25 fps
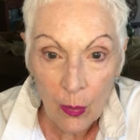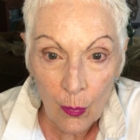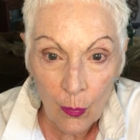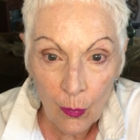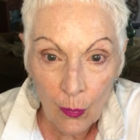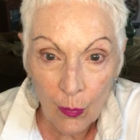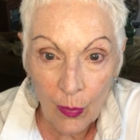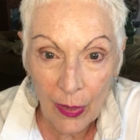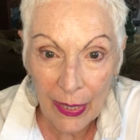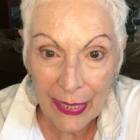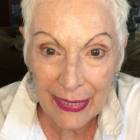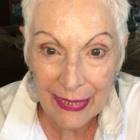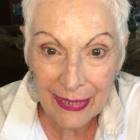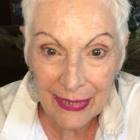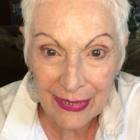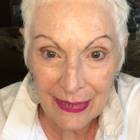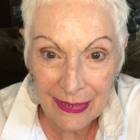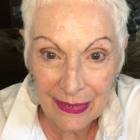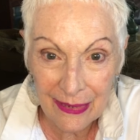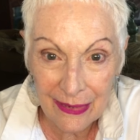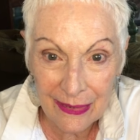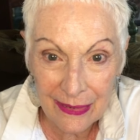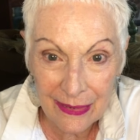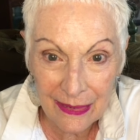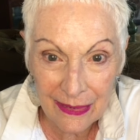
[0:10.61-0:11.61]
what
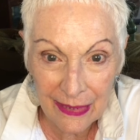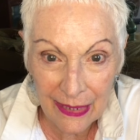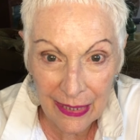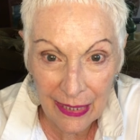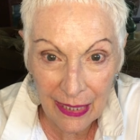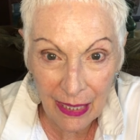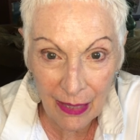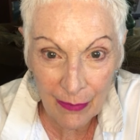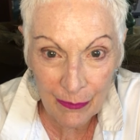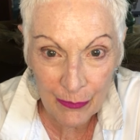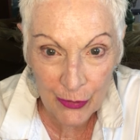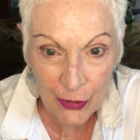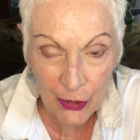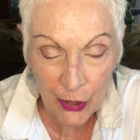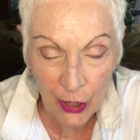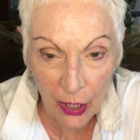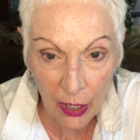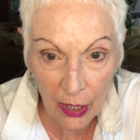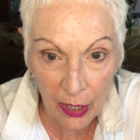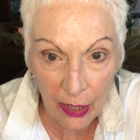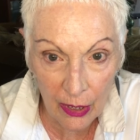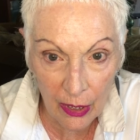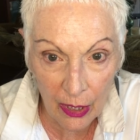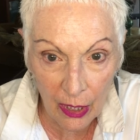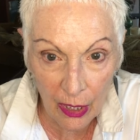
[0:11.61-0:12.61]
is the
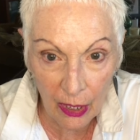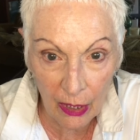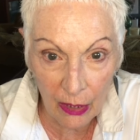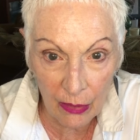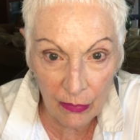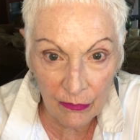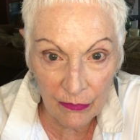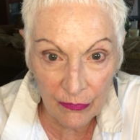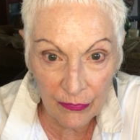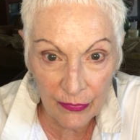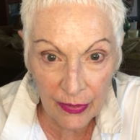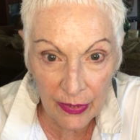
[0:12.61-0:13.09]
upshot of